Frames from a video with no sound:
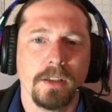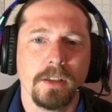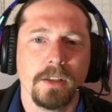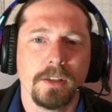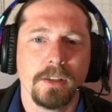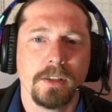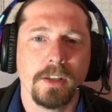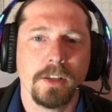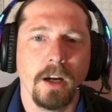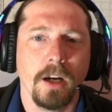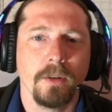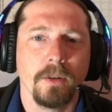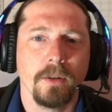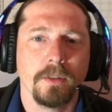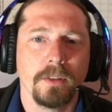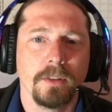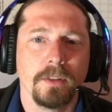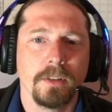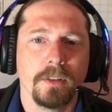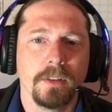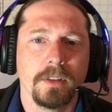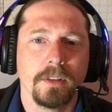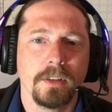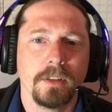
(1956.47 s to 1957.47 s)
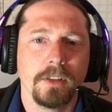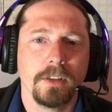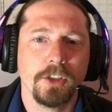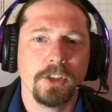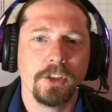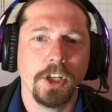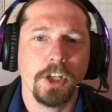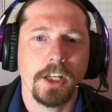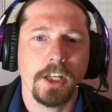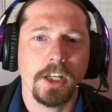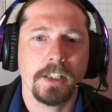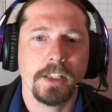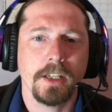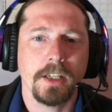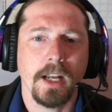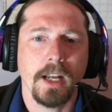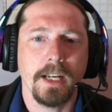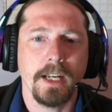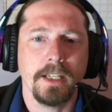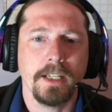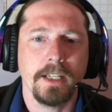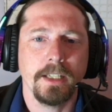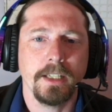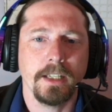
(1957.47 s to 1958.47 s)
So just an
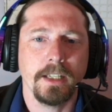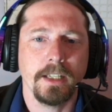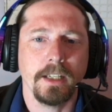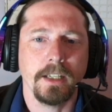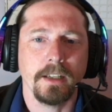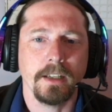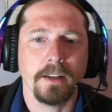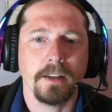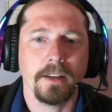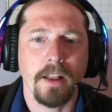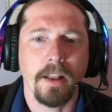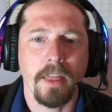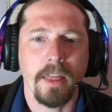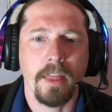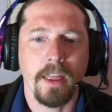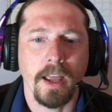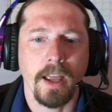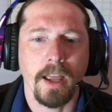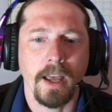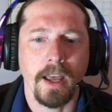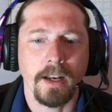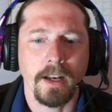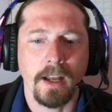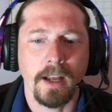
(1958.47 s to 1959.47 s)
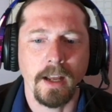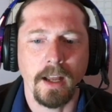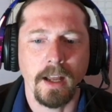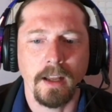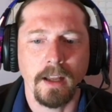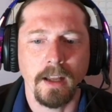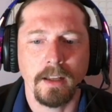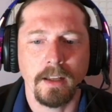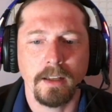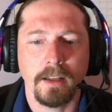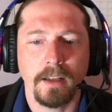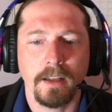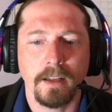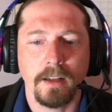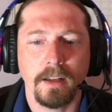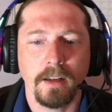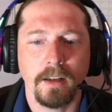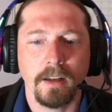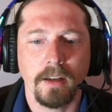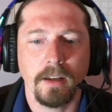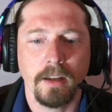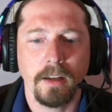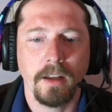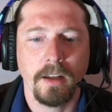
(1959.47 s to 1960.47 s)
idea that
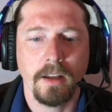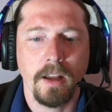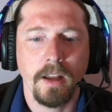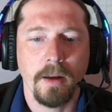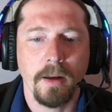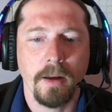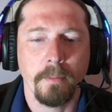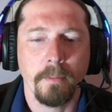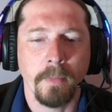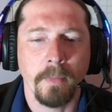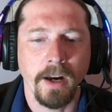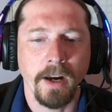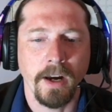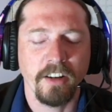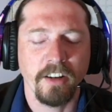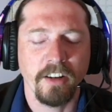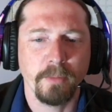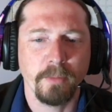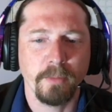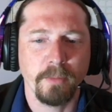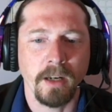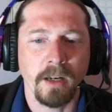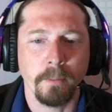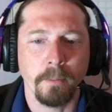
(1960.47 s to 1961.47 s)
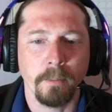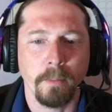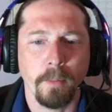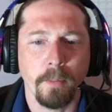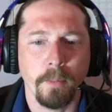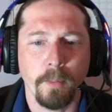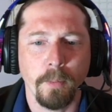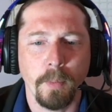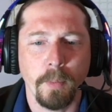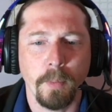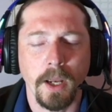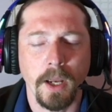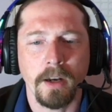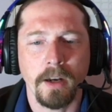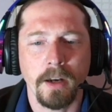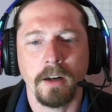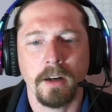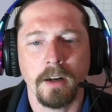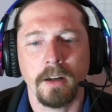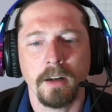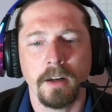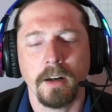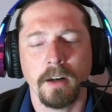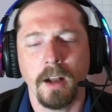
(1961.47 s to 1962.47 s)
might have been a
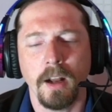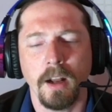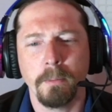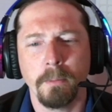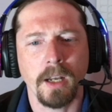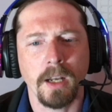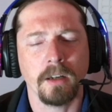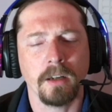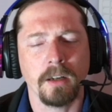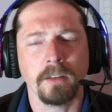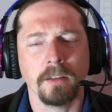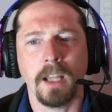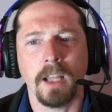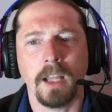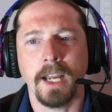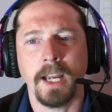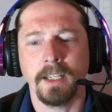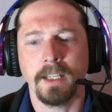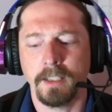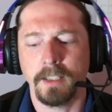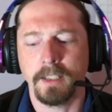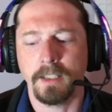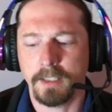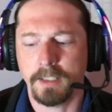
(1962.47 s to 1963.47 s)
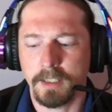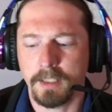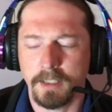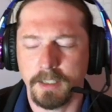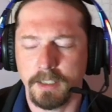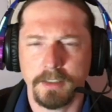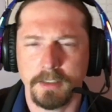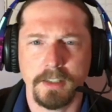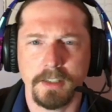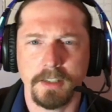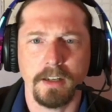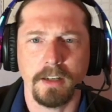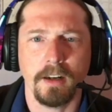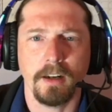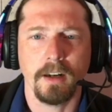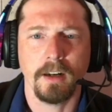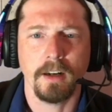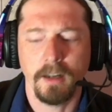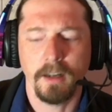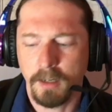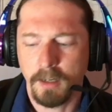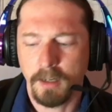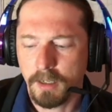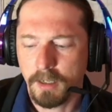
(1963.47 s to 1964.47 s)
better line to consider.
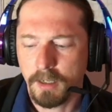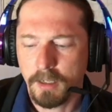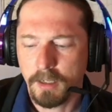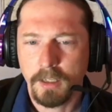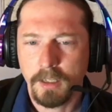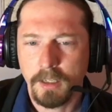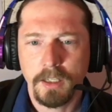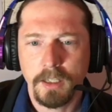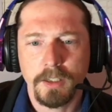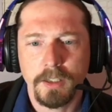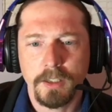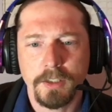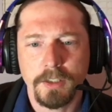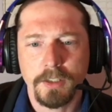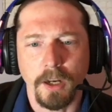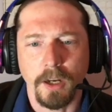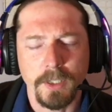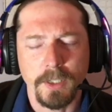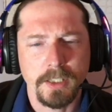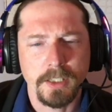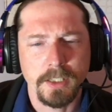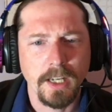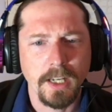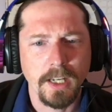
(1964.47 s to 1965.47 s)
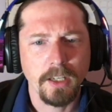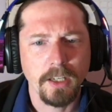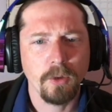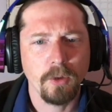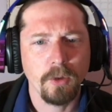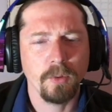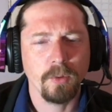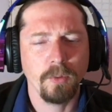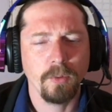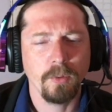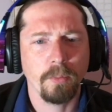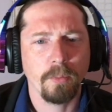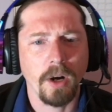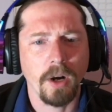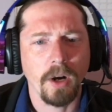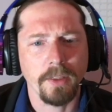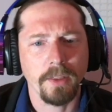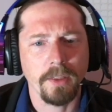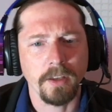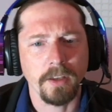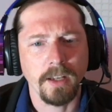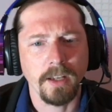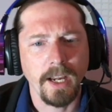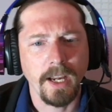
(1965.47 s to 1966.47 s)
So instead you brought
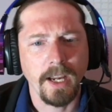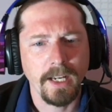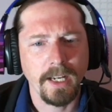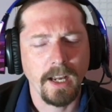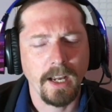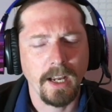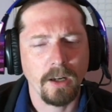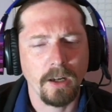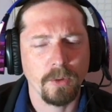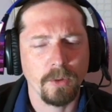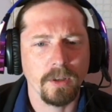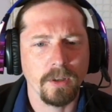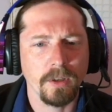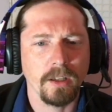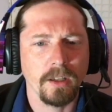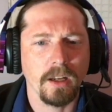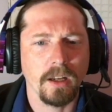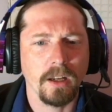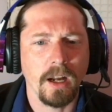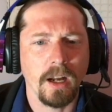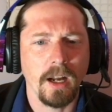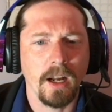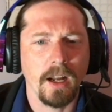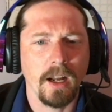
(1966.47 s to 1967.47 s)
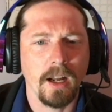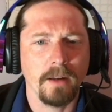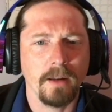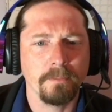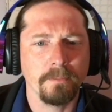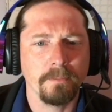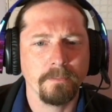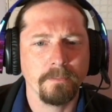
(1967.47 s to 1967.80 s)
the knight out. I